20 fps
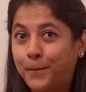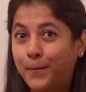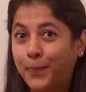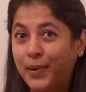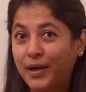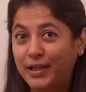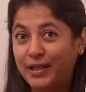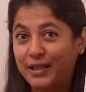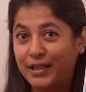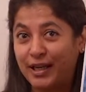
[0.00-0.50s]

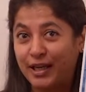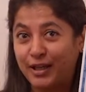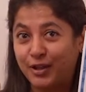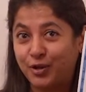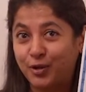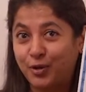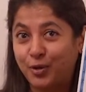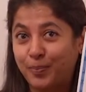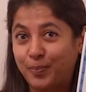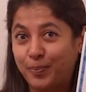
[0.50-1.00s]

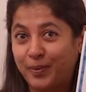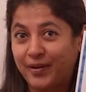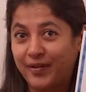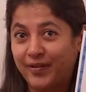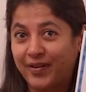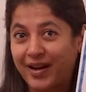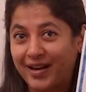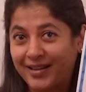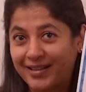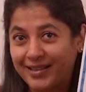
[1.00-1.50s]
potato
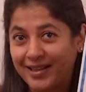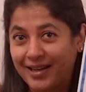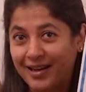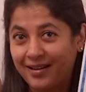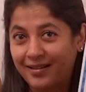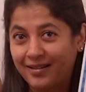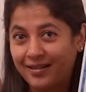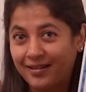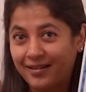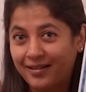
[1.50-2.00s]
paratha.
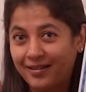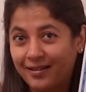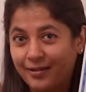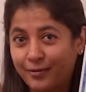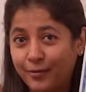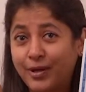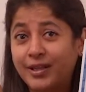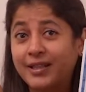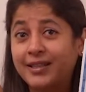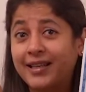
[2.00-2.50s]

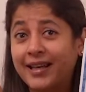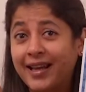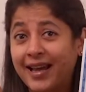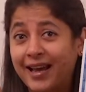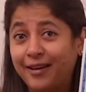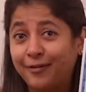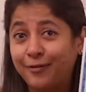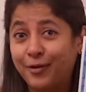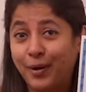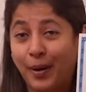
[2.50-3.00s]
What did they
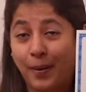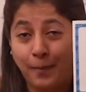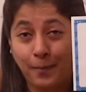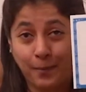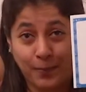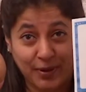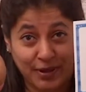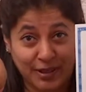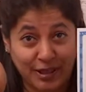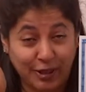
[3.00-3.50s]
have?
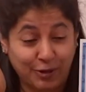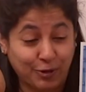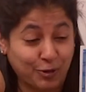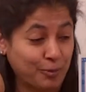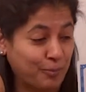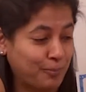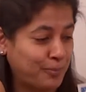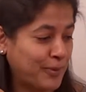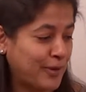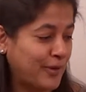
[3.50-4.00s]

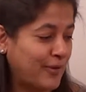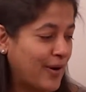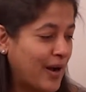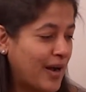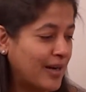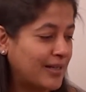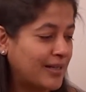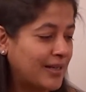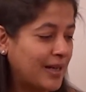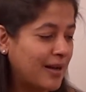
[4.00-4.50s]
Potato
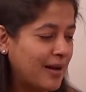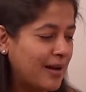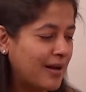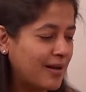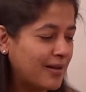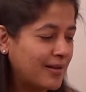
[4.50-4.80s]
paratha